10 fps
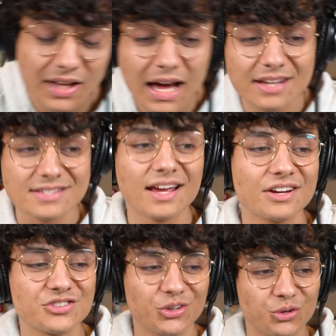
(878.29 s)
That is
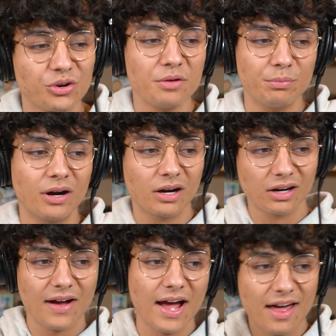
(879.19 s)
actually a great
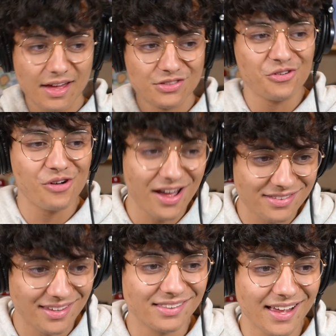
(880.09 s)
bar. I
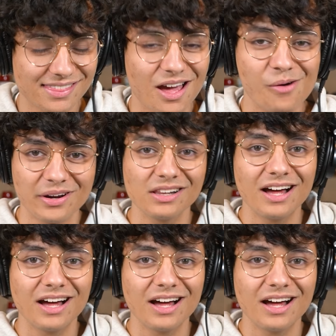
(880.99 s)
did like that one a